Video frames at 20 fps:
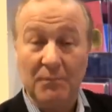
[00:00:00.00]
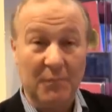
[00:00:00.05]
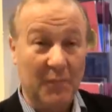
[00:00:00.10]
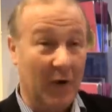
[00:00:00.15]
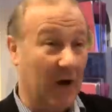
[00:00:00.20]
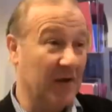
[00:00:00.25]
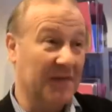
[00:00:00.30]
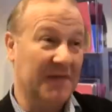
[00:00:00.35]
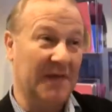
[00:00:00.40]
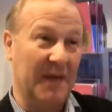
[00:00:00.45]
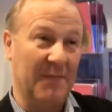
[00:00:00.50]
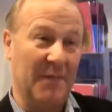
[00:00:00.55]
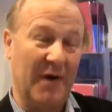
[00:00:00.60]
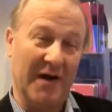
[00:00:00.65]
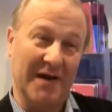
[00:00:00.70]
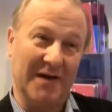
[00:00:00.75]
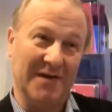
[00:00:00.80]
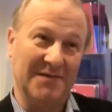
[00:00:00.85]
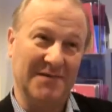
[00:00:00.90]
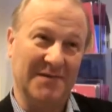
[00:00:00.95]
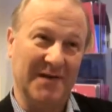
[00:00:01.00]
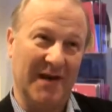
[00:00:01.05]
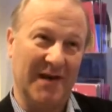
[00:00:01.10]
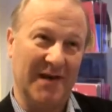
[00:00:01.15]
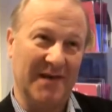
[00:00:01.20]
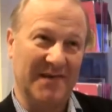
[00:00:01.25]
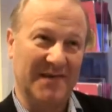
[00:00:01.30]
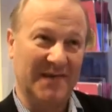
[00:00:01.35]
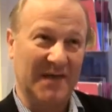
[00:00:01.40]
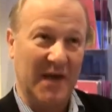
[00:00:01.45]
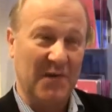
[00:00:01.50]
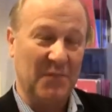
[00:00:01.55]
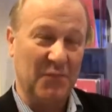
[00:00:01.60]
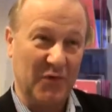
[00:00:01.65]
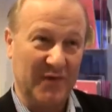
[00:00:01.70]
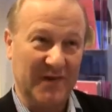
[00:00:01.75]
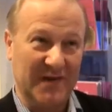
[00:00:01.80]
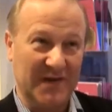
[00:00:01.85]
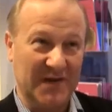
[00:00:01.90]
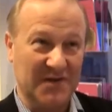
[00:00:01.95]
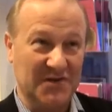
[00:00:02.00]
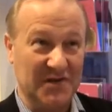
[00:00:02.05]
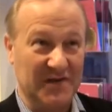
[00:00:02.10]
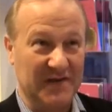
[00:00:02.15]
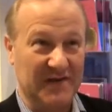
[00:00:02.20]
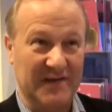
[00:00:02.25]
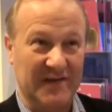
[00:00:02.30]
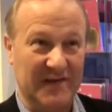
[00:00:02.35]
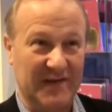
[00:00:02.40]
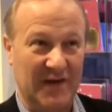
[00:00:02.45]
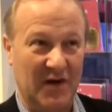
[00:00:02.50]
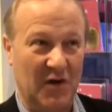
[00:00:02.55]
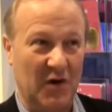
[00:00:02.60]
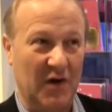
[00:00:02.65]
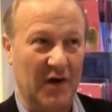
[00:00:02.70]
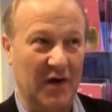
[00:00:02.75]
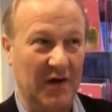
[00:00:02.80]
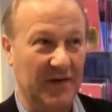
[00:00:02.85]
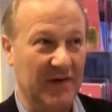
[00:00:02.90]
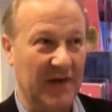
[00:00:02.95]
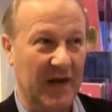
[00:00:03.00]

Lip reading: But they might skip procedures and so on.